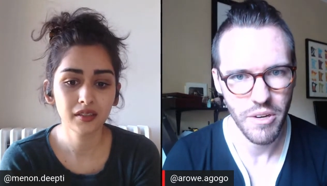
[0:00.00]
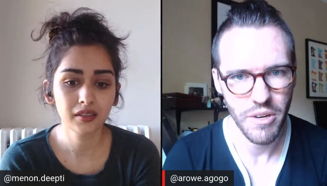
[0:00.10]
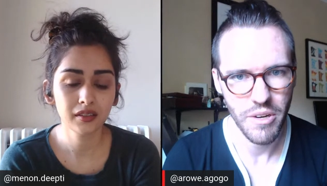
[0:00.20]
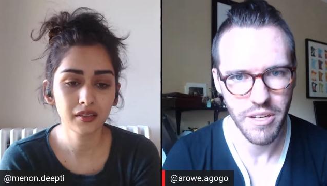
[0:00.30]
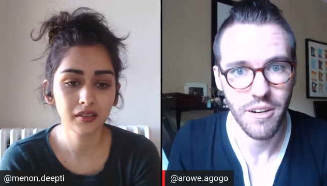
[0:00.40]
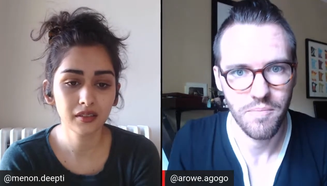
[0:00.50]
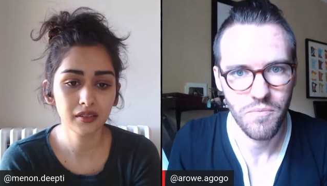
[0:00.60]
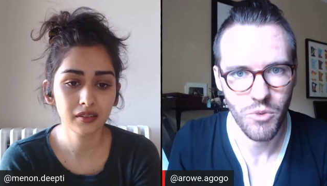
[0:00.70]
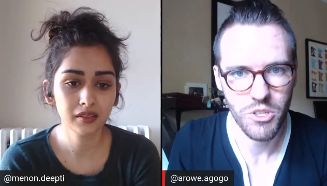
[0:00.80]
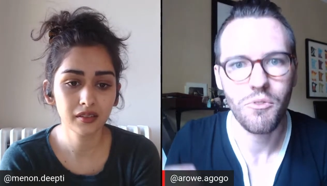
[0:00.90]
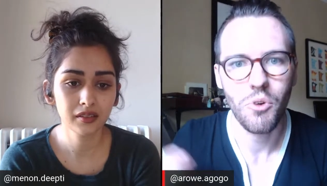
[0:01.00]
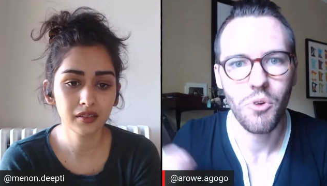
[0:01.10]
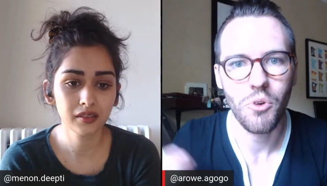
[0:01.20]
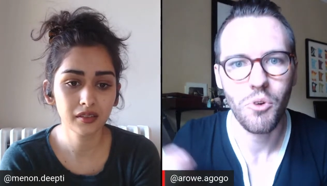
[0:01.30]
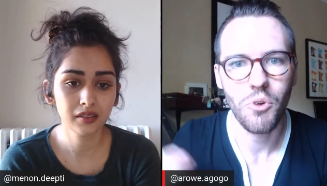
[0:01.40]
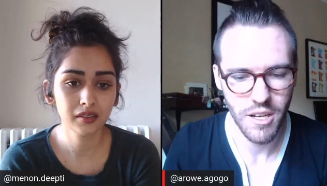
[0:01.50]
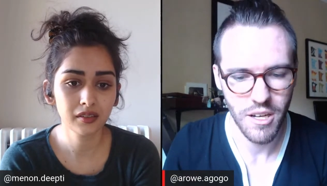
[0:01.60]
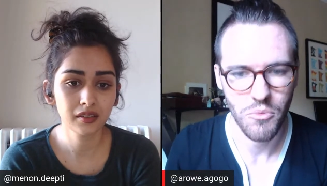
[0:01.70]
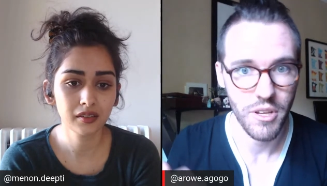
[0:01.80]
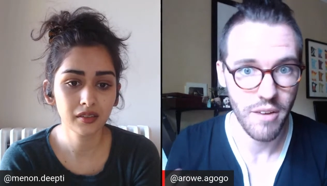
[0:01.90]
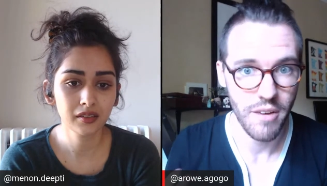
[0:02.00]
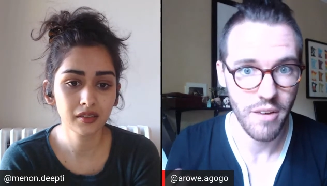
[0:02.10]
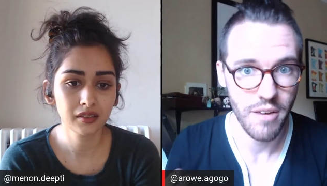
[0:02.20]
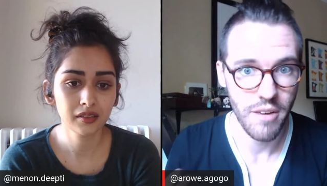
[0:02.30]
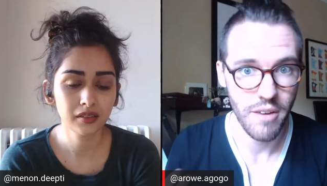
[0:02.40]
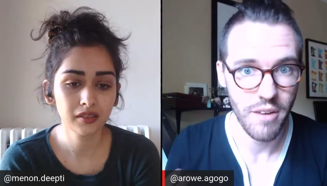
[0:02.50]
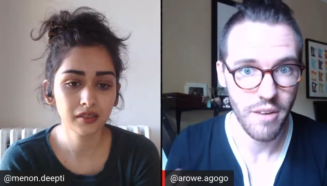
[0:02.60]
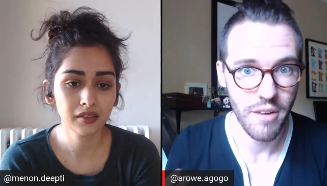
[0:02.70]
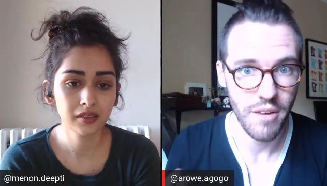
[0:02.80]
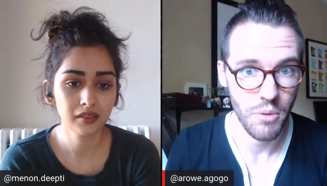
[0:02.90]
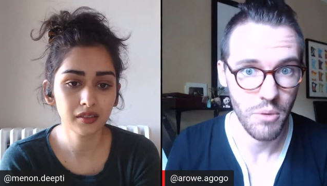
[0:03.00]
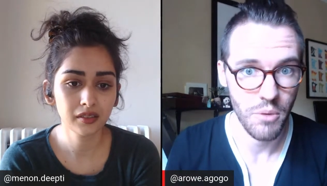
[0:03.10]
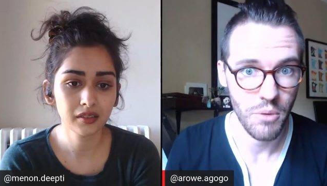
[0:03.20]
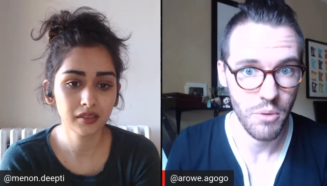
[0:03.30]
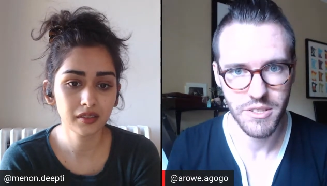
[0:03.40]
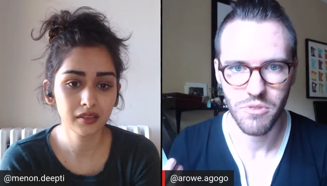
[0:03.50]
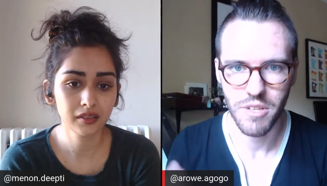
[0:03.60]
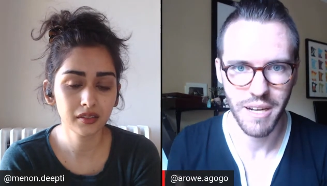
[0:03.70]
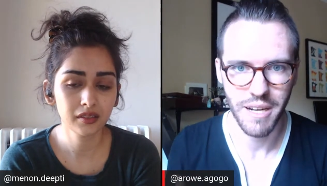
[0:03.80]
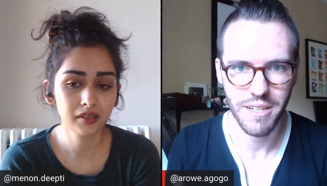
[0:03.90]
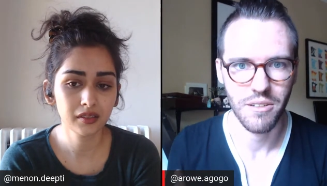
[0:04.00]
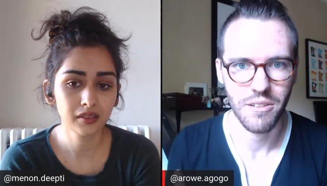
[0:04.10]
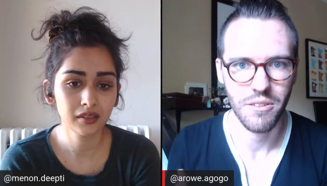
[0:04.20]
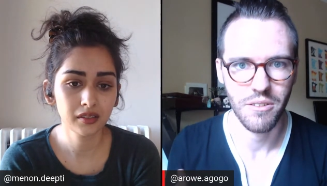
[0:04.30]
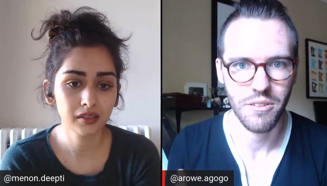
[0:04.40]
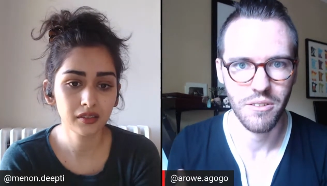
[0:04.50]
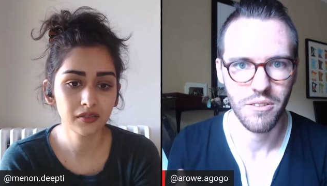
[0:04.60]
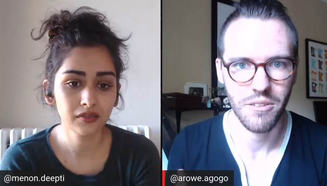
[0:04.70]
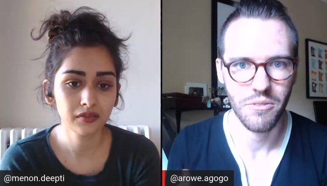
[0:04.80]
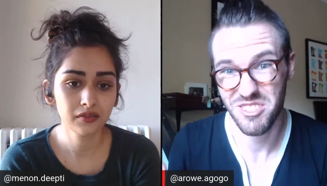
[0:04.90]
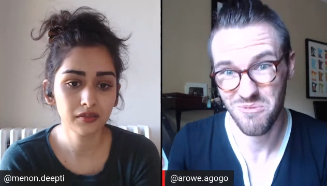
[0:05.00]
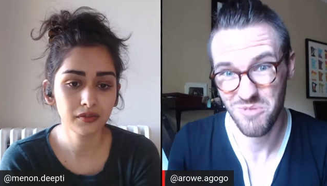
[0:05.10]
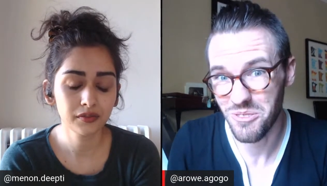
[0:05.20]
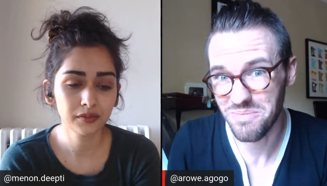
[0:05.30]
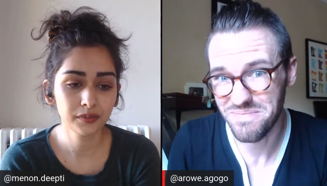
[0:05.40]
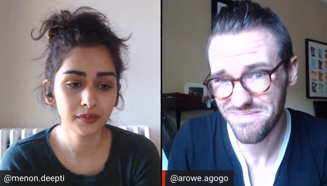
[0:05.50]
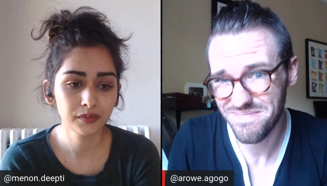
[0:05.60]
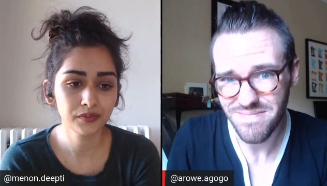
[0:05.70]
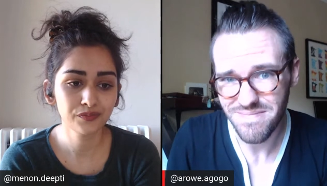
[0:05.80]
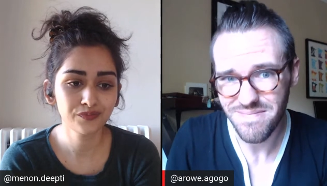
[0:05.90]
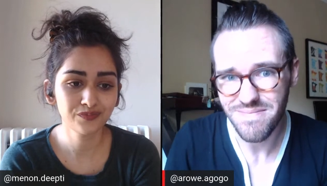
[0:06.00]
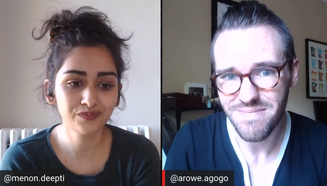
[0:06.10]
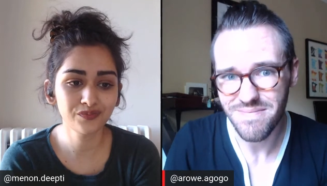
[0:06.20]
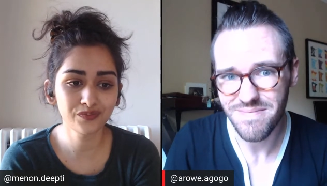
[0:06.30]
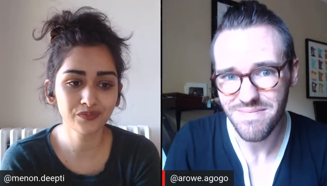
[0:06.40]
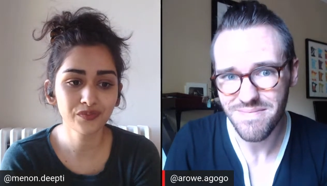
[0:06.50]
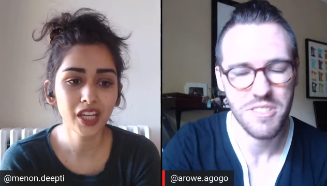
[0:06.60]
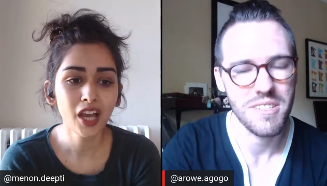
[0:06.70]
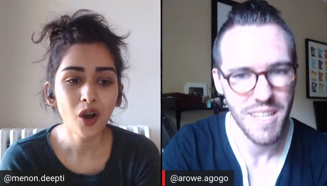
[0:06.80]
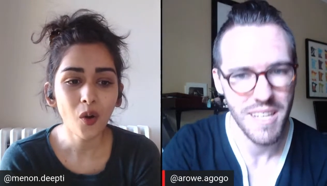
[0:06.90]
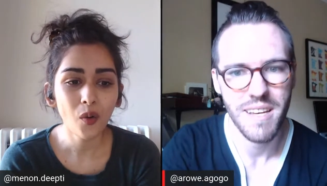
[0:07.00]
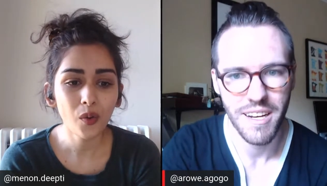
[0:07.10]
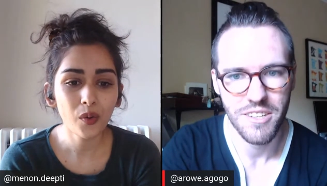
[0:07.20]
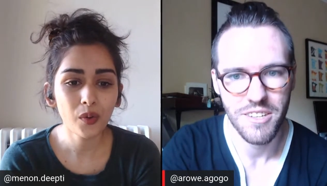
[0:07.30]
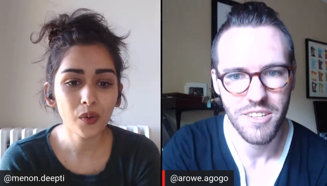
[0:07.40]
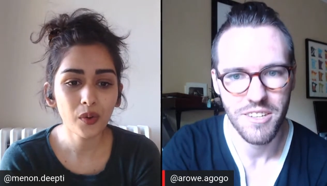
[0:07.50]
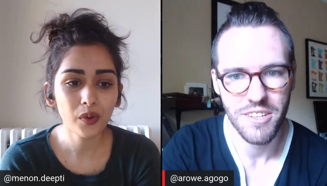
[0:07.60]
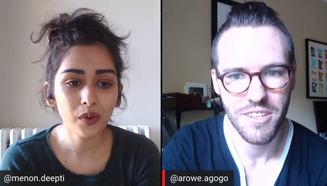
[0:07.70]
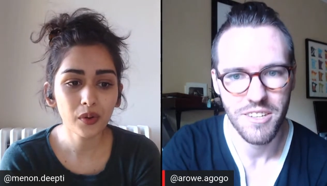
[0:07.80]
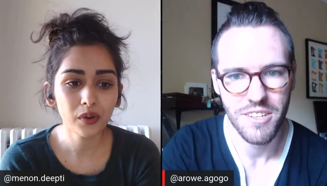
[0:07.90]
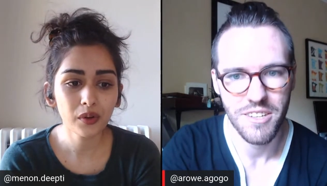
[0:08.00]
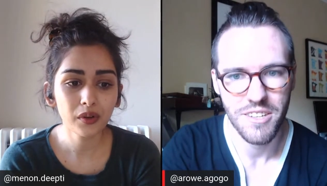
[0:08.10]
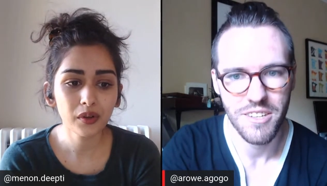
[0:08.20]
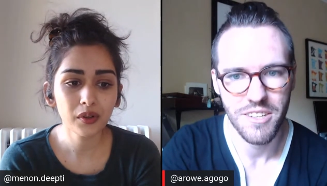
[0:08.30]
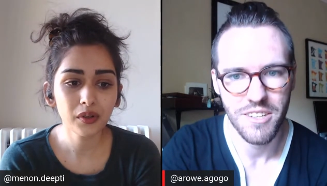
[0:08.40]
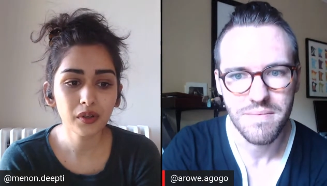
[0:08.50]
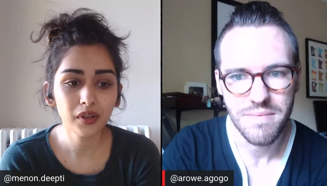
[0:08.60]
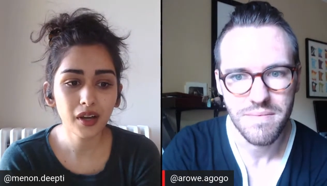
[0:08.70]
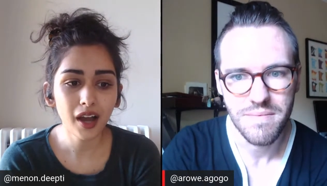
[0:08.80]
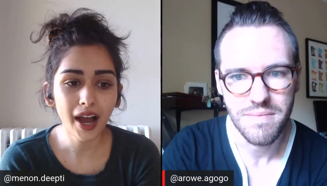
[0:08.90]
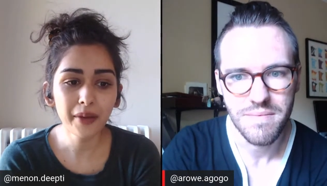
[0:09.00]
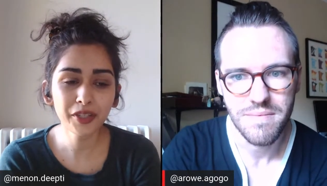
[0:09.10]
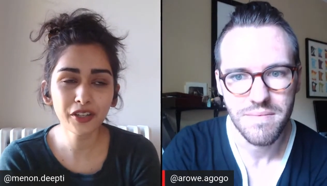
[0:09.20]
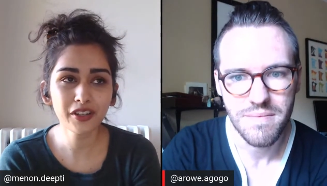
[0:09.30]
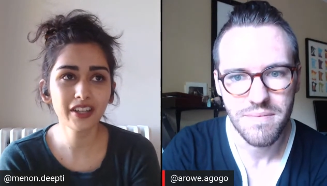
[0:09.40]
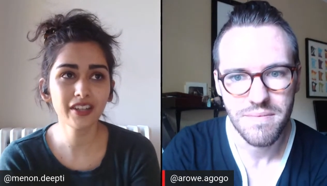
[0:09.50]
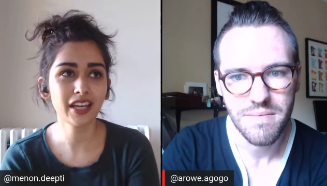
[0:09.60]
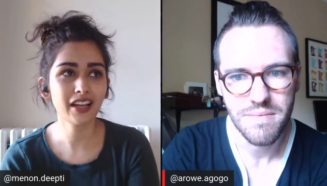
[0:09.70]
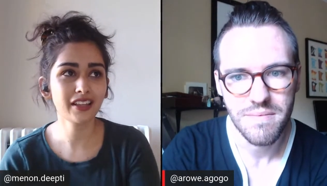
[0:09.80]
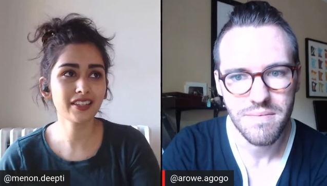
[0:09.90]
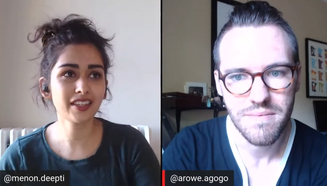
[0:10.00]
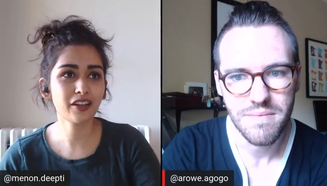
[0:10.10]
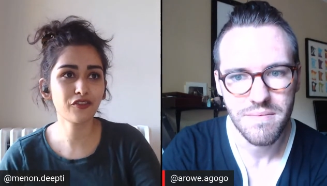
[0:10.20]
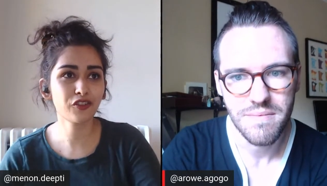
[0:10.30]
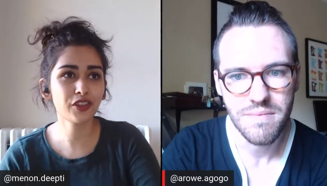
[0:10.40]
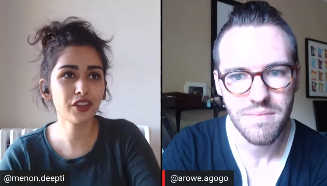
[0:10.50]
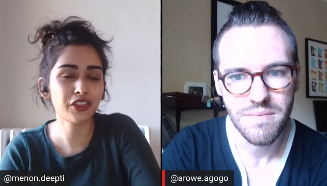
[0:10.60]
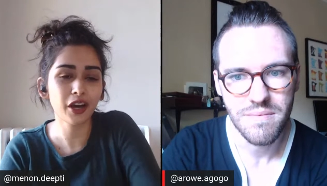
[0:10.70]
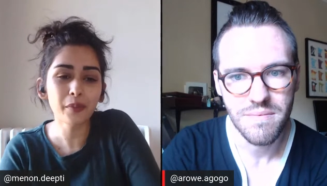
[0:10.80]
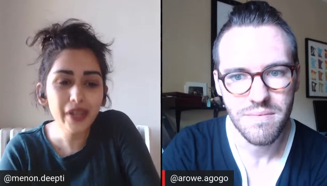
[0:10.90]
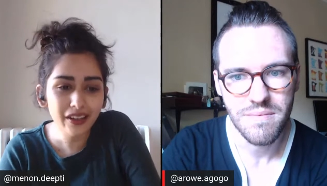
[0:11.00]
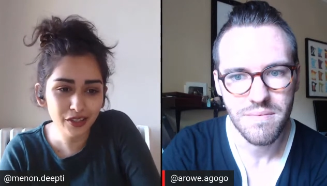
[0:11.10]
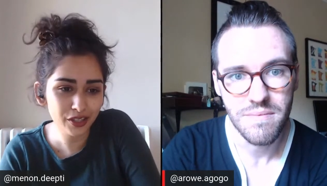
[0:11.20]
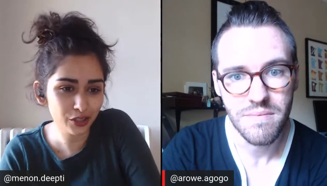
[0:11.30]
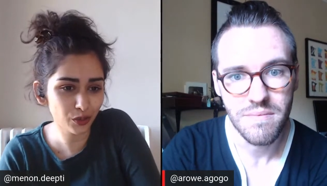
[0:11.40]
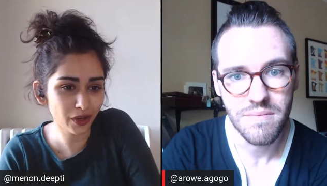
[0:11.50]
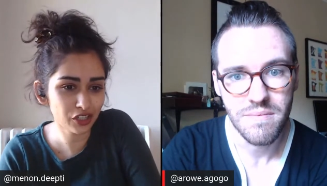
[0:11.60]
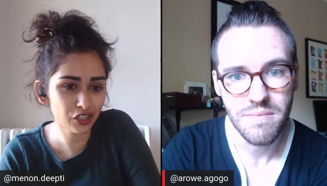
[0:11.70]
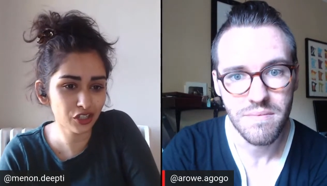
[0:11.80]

Speaker 1: there, which of course I overcome with every piece I start, is that you get better with every piece you do.
Speaker 2: Mm-hmm.
Speaker 1: You just need to actually start.
Speaker 2: I'm curious, Alex, like for the thumbnail situation,